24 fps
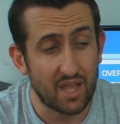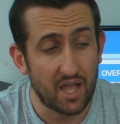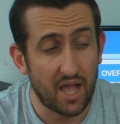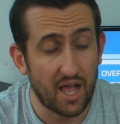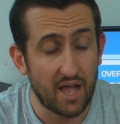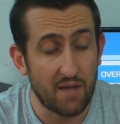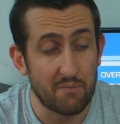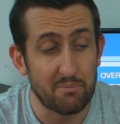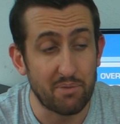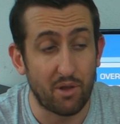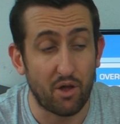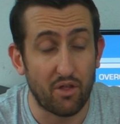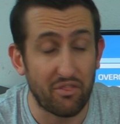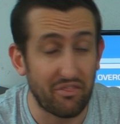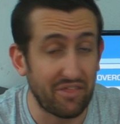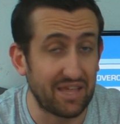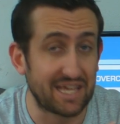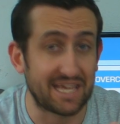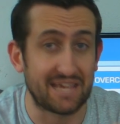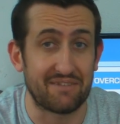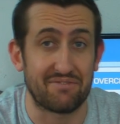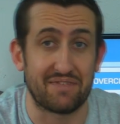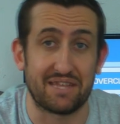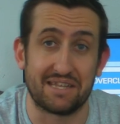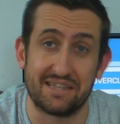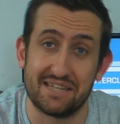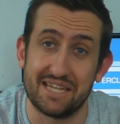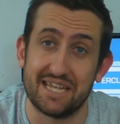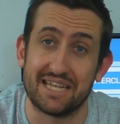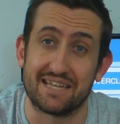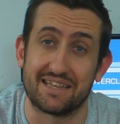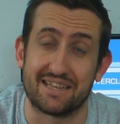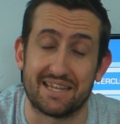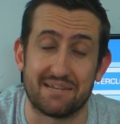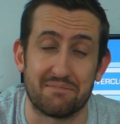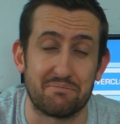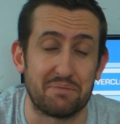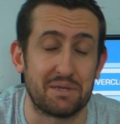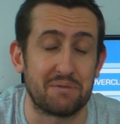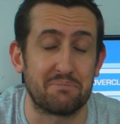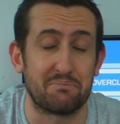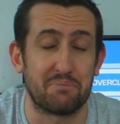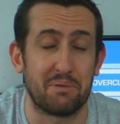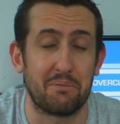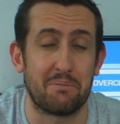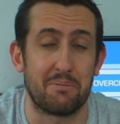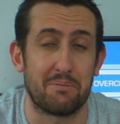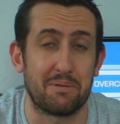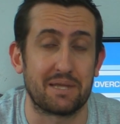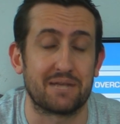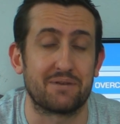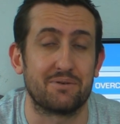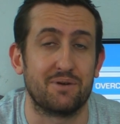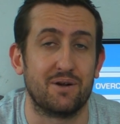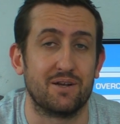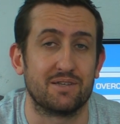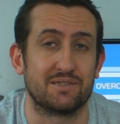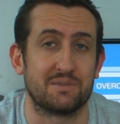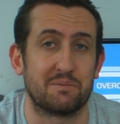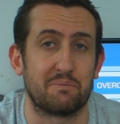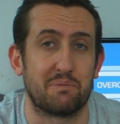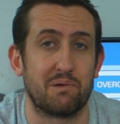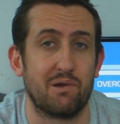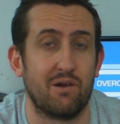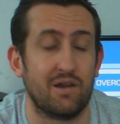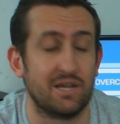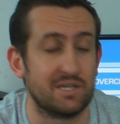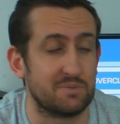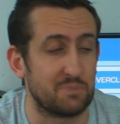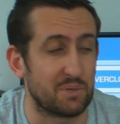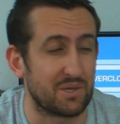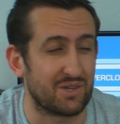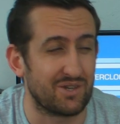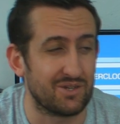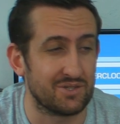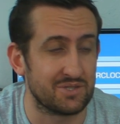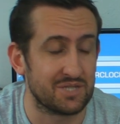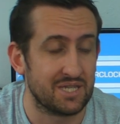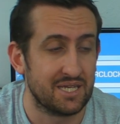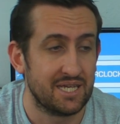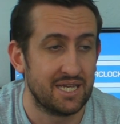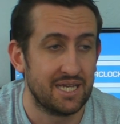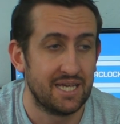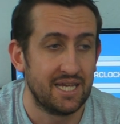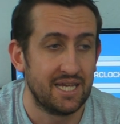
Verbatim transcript: Uh, but I think if they did, they'd be probably quite surprised because